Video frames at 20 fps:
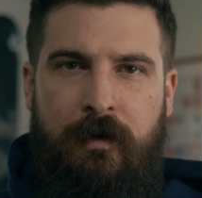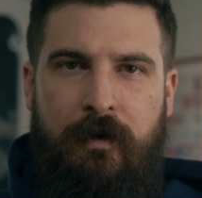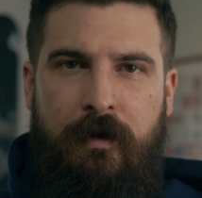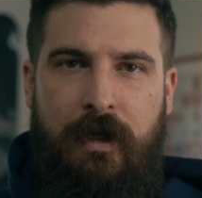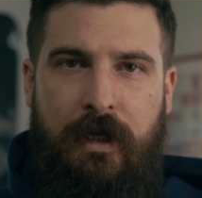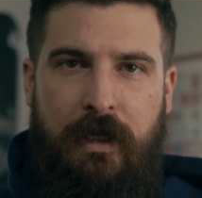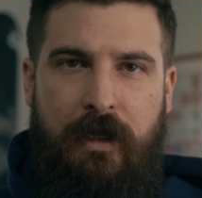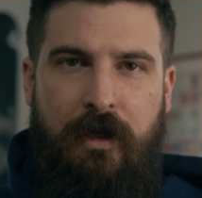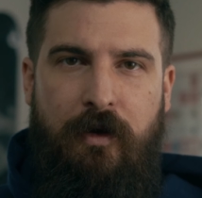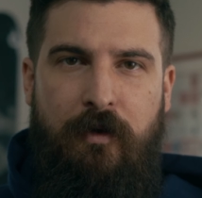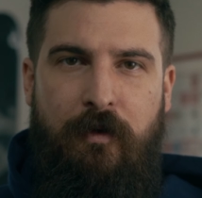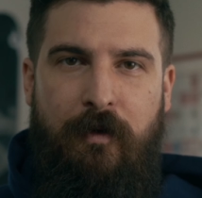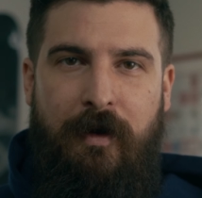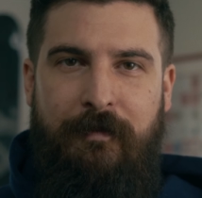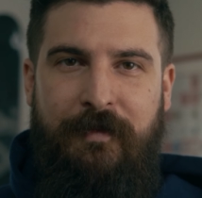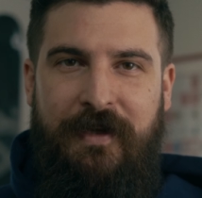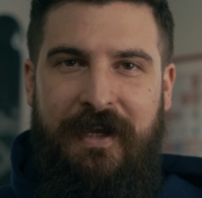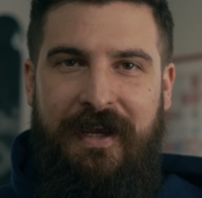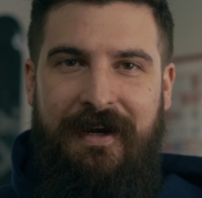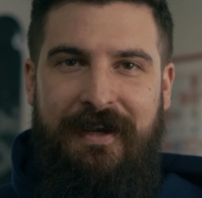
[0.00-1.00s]
Hello,
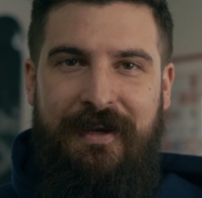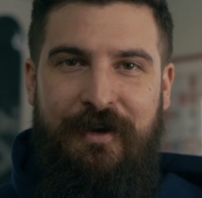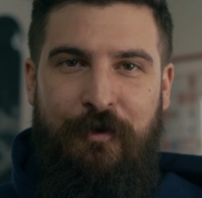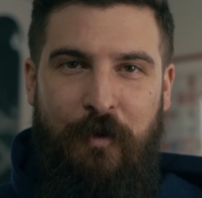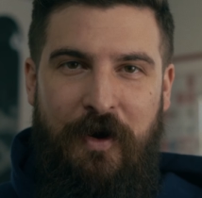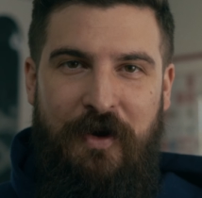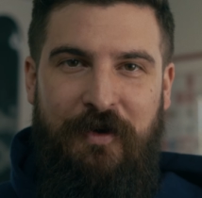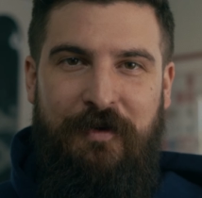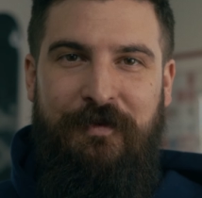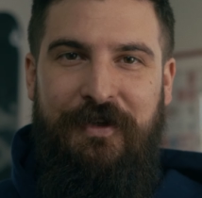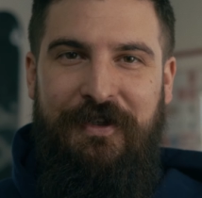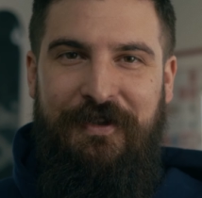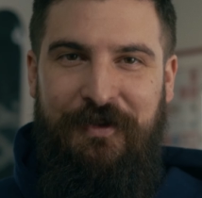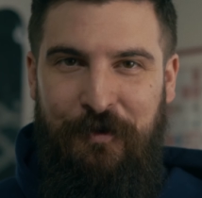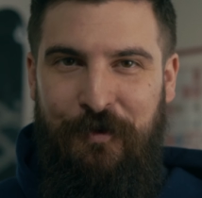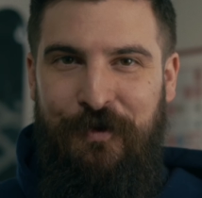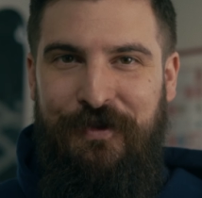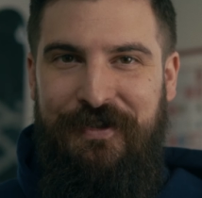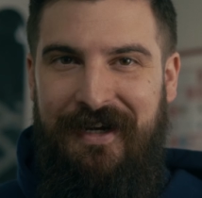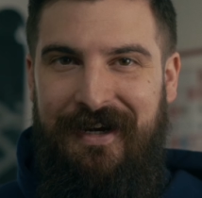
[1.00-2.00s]
I'm Kenny and welcome to
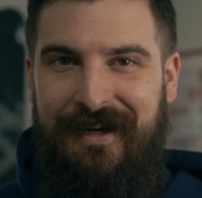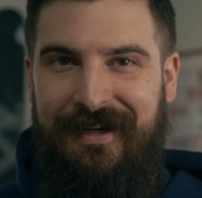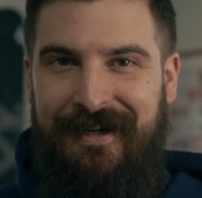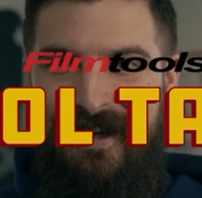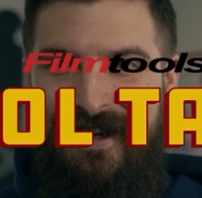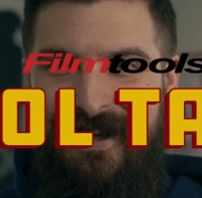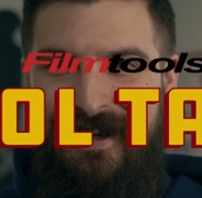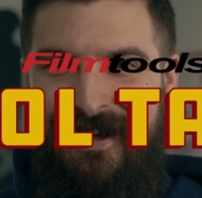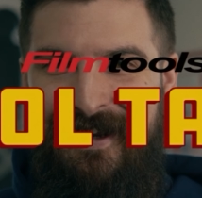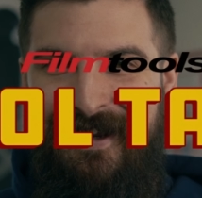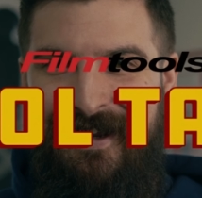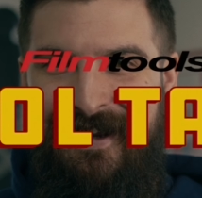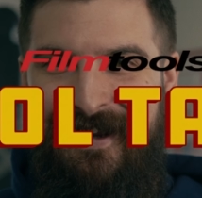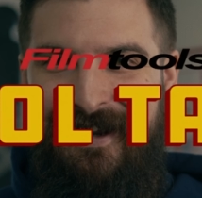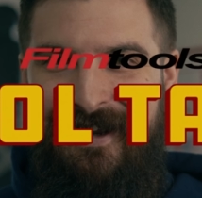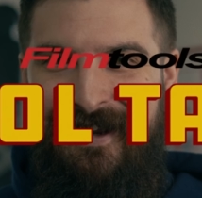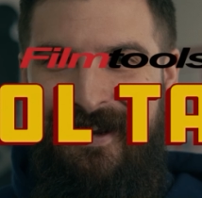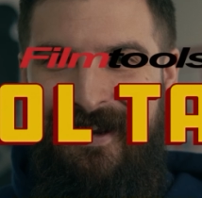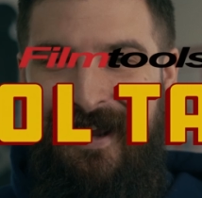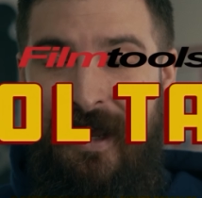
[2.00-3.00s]
Tool Talk.
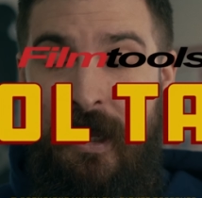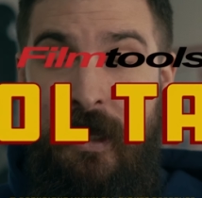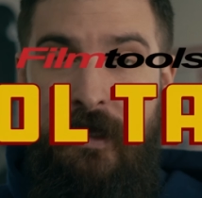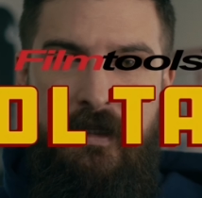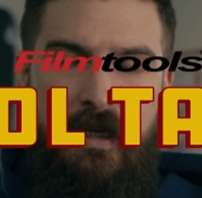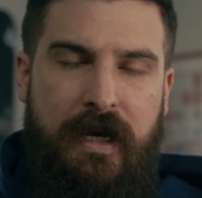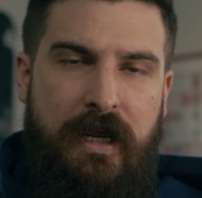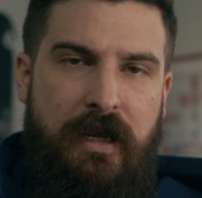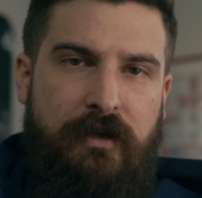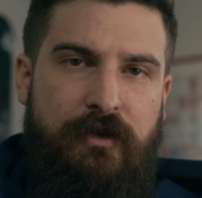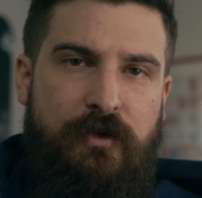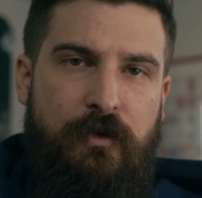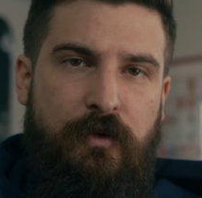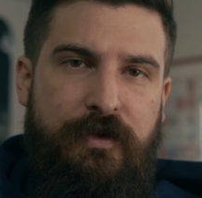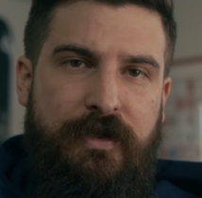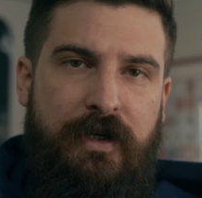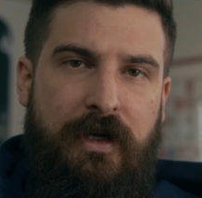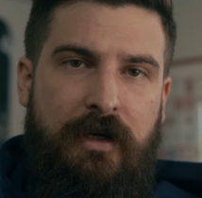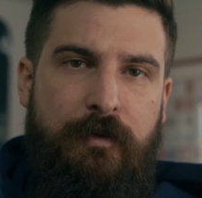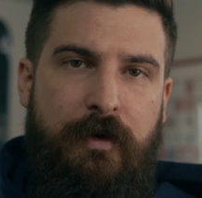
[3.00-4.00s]
Today on Tool
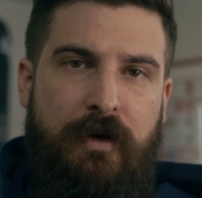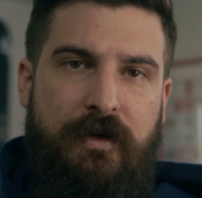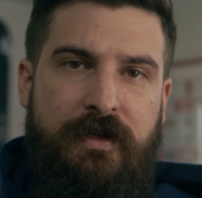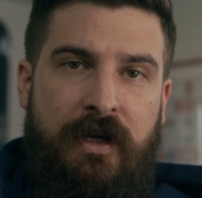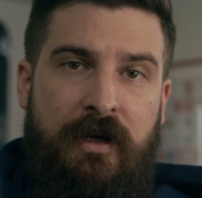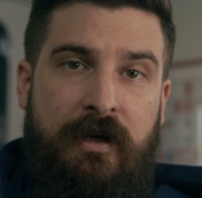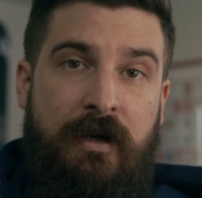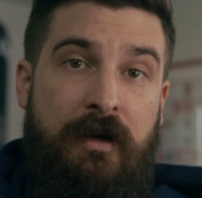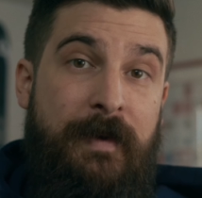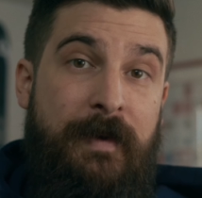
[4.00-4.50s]
Talk we are talking